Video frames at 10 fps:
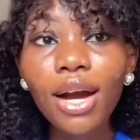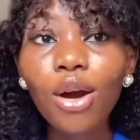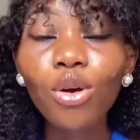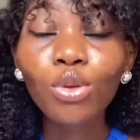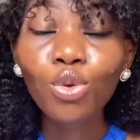
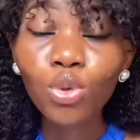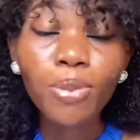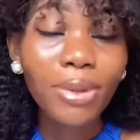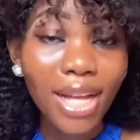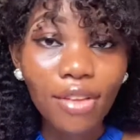on good
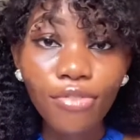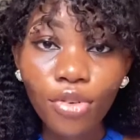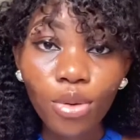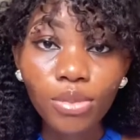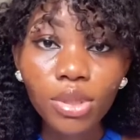
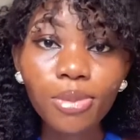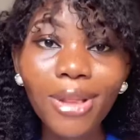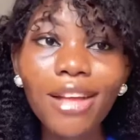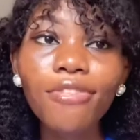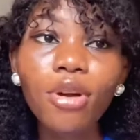platforms,
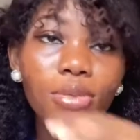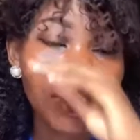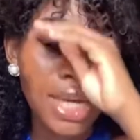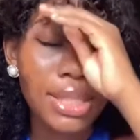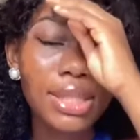platforms
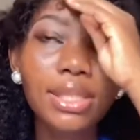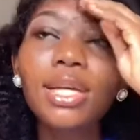that